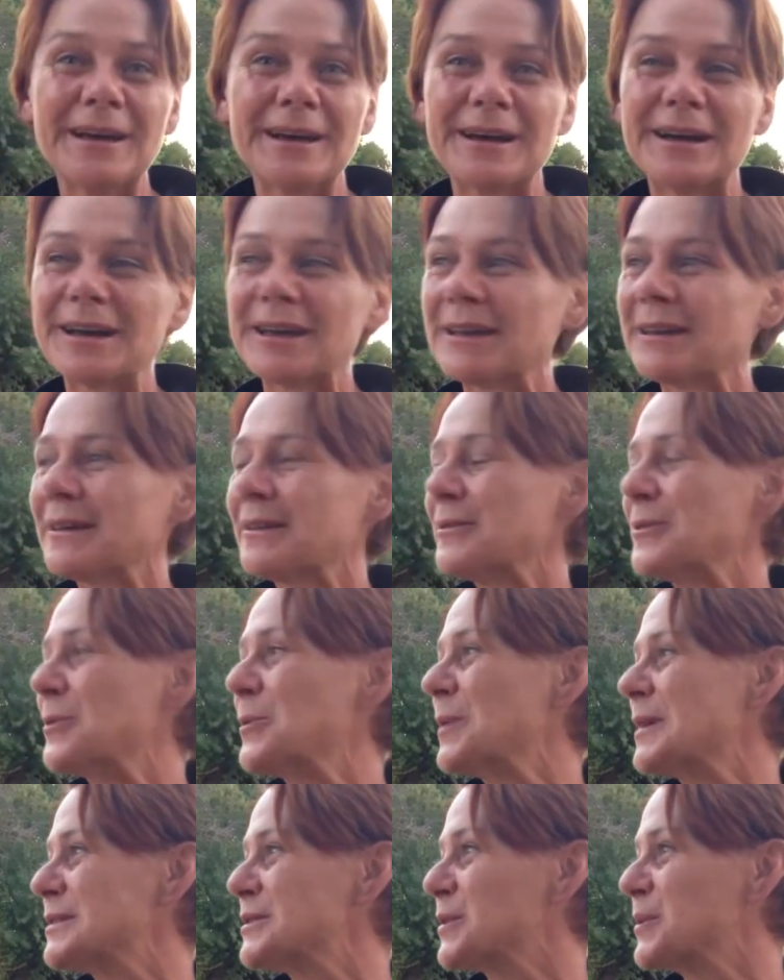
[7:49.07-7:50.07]
I
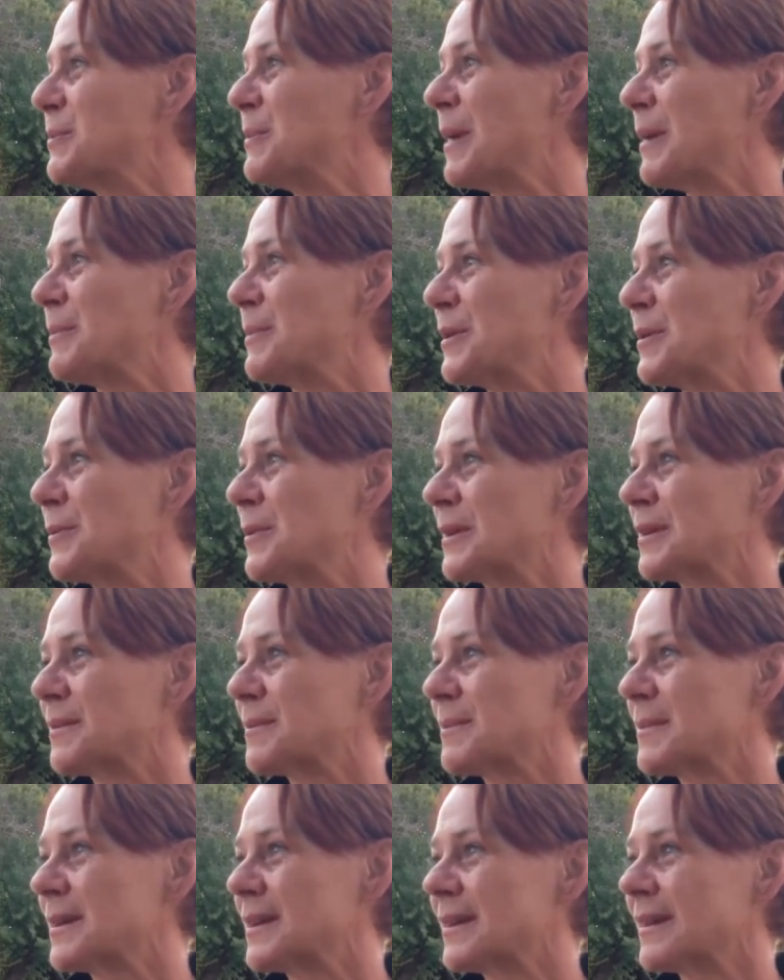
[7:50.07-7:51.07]
always remember what
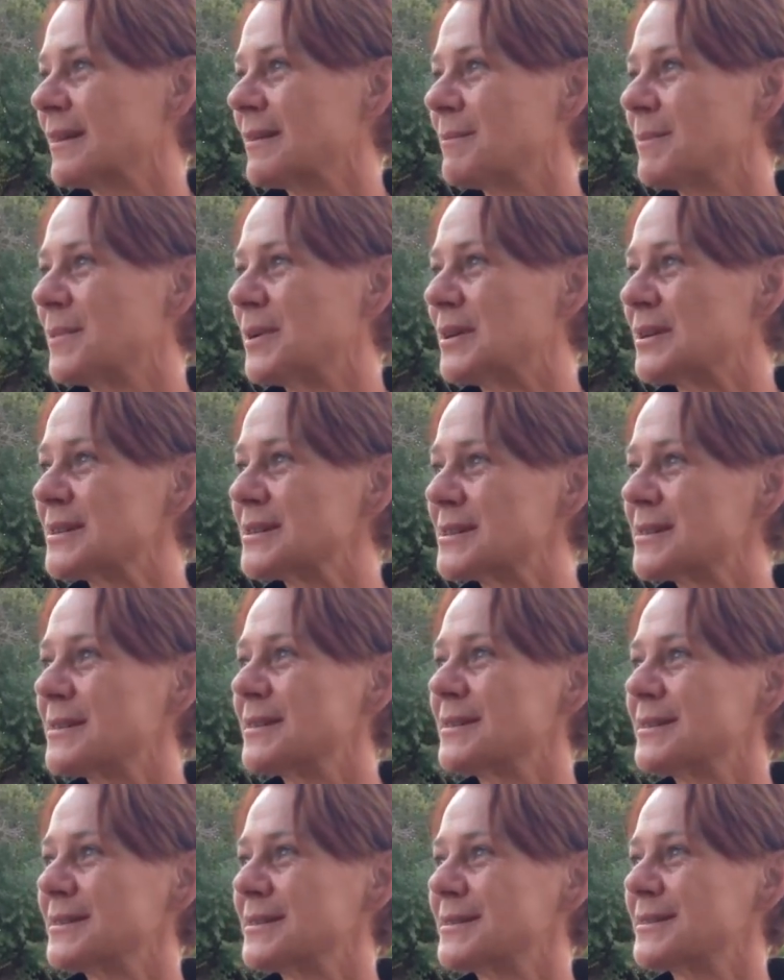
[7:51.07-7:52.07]
my
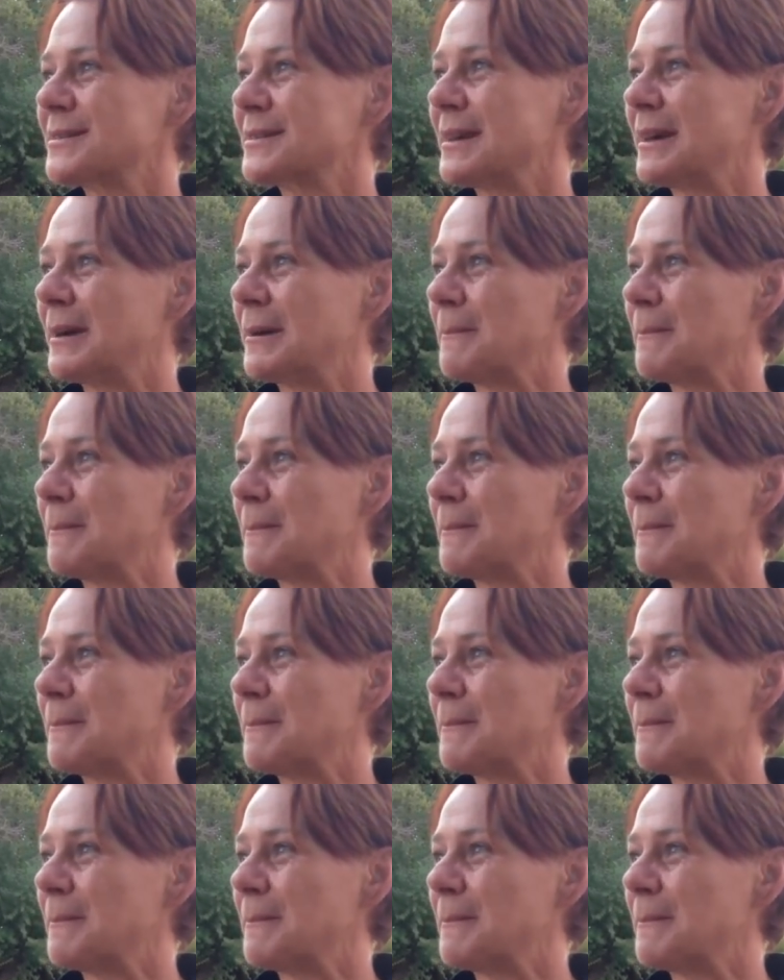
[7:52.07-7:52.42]
master's